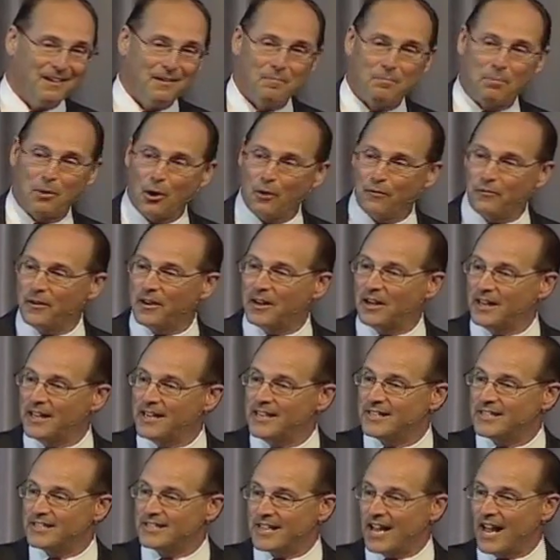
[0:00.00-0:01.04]
perfectly
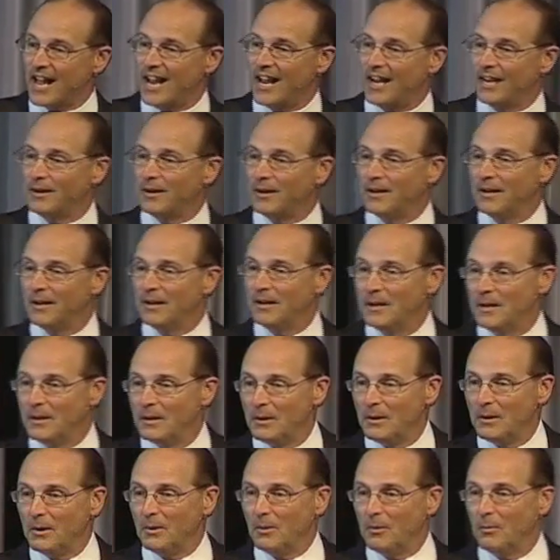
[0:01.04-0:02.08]
designed
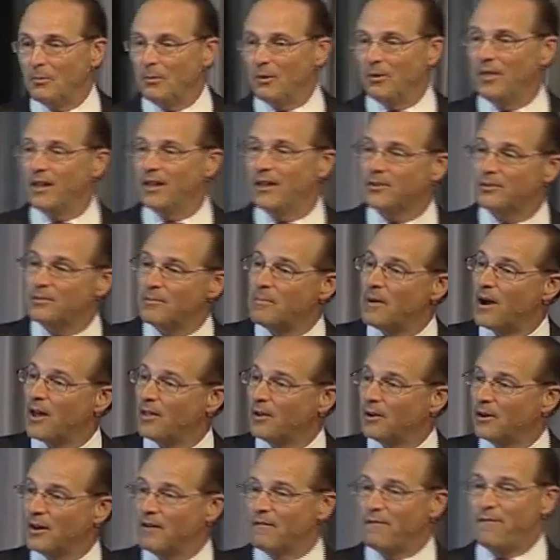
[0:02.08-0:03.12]
with his
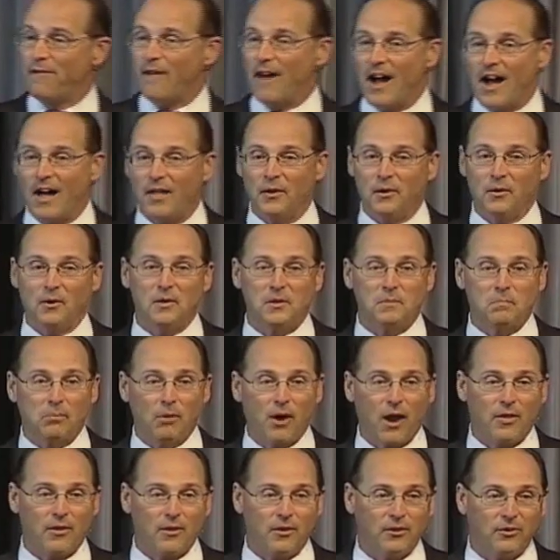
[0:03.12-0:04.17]
mother and father his
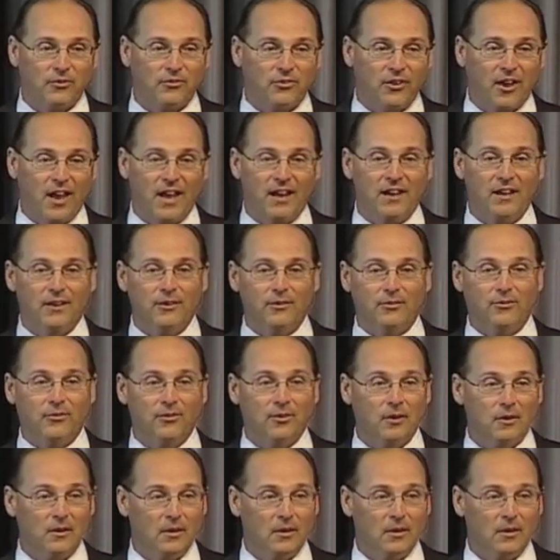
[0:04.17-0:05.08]
brothers and his